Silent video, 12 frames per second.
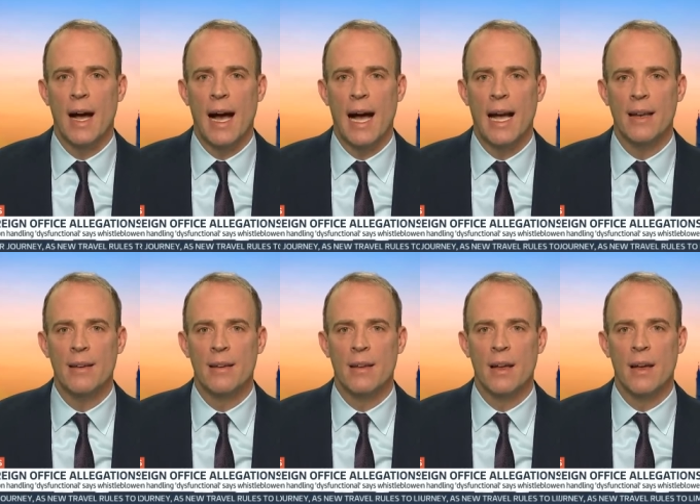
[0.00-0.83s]

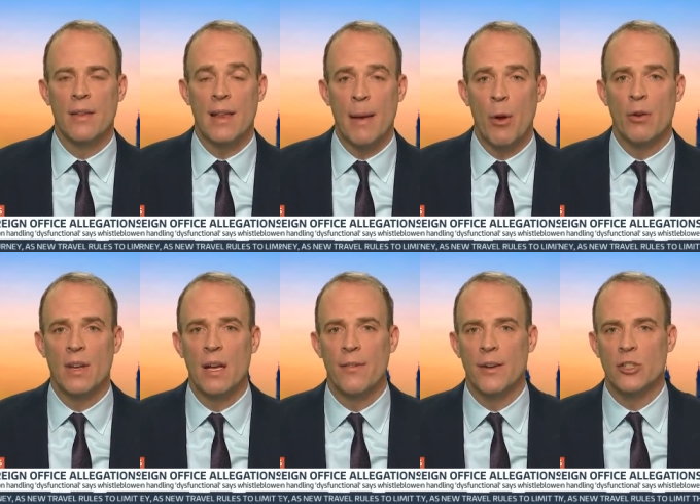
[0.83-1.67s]
and uh, the M O
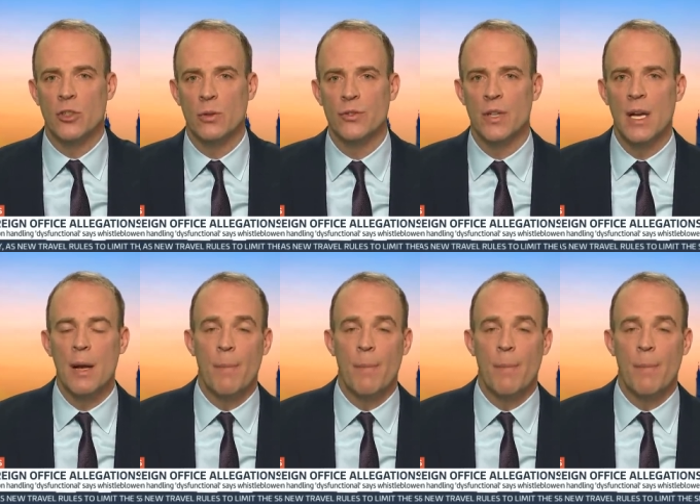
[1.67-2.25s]
D officials,